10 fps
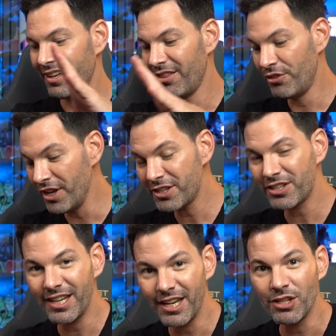
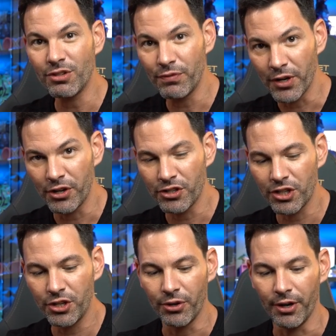This is very
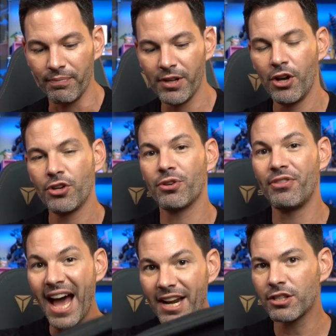secure. So
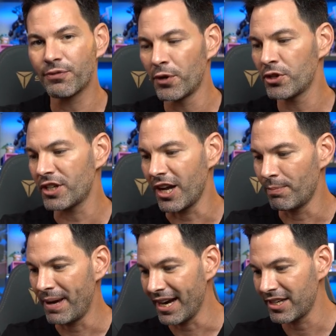that is the first style
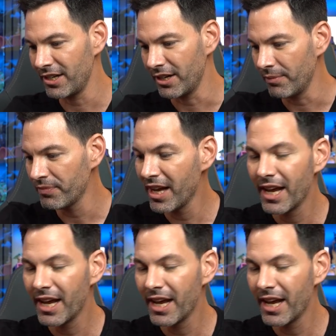pack here.